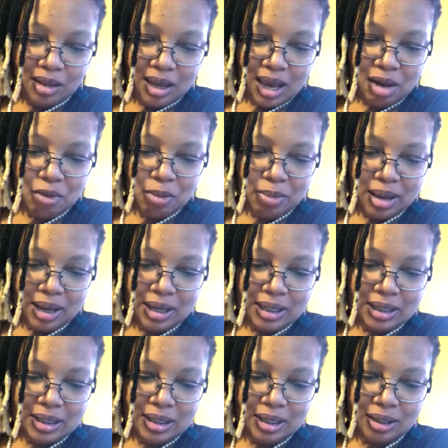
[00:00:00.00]
and Rebekah
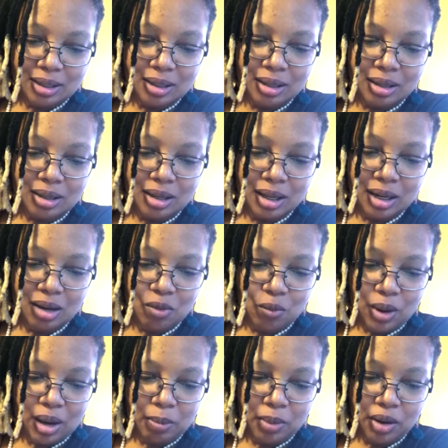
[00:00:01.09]
took goodly
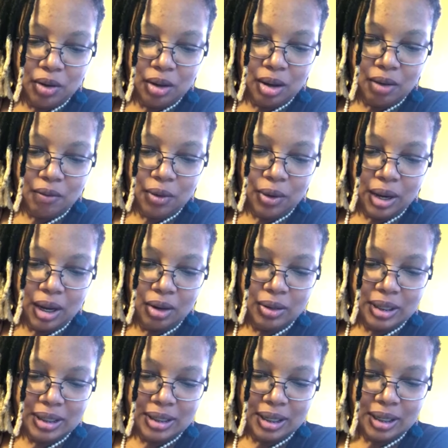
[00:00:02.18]
raiment of her
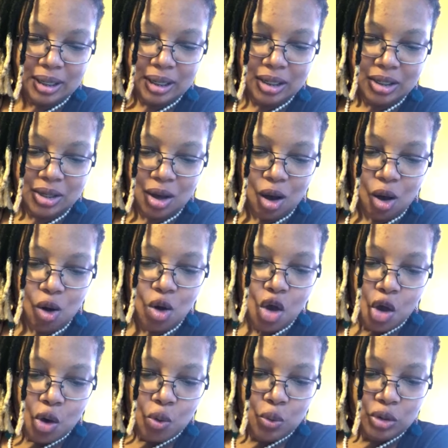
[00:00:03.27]
eldest son Esau
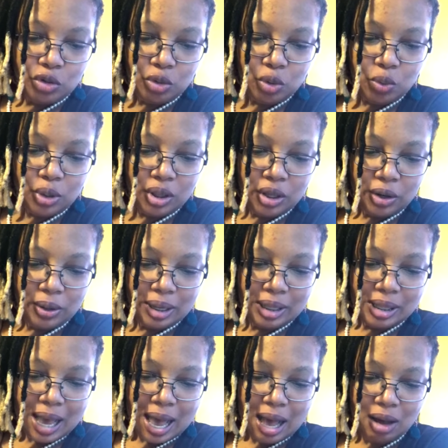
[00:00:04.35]
which were with her in
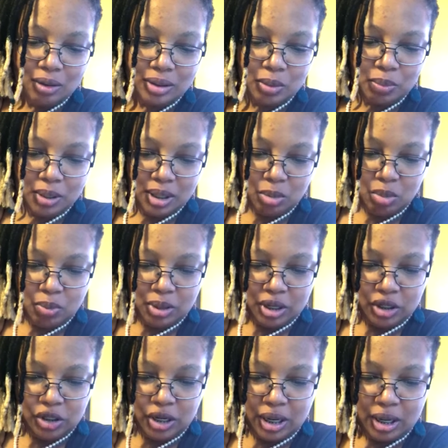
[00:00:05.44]
the house, and put them
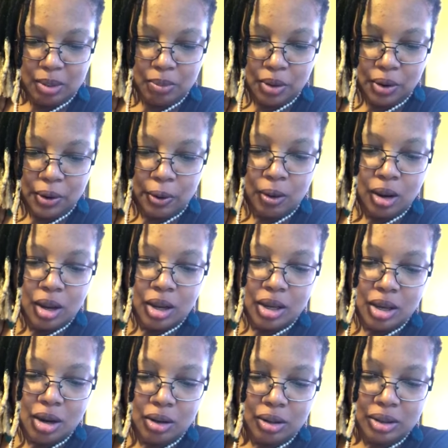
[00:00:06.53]
upon Jacob her
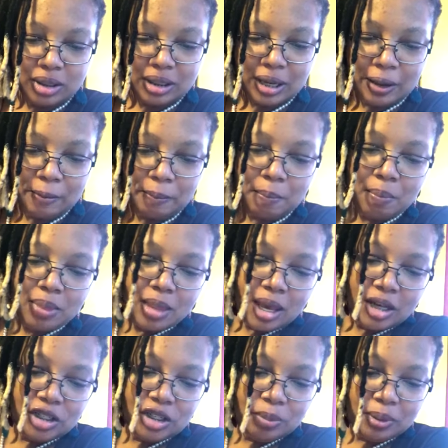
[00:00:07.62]
younger son.
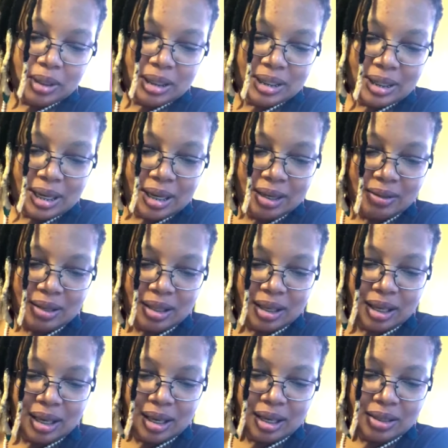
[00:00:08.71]
And she put the skins of the
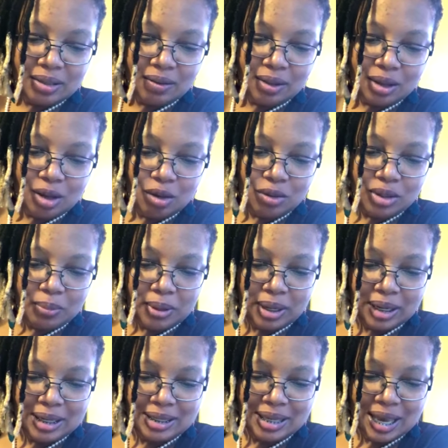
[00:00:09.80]
kids of the goats upon
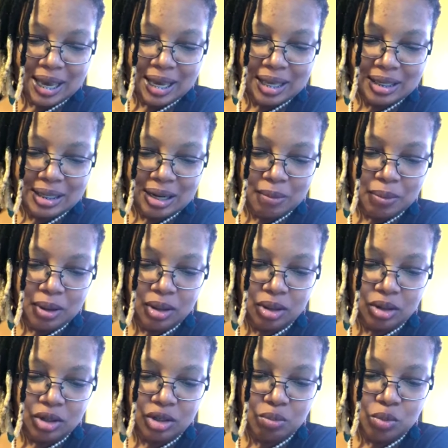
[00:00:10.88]
his hands and upon
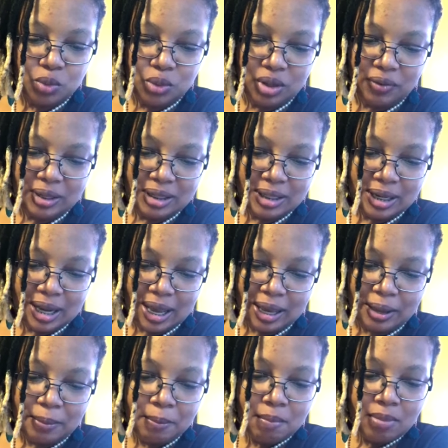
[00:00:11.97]
the smooth of his neck.
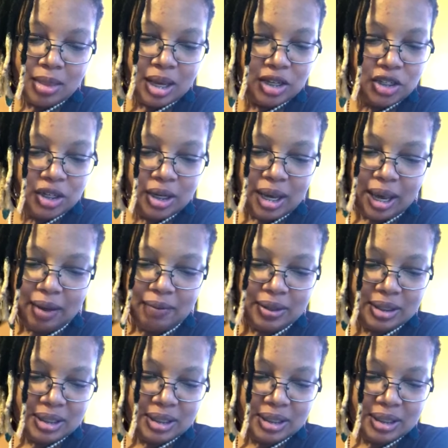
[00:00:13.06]
And she gave the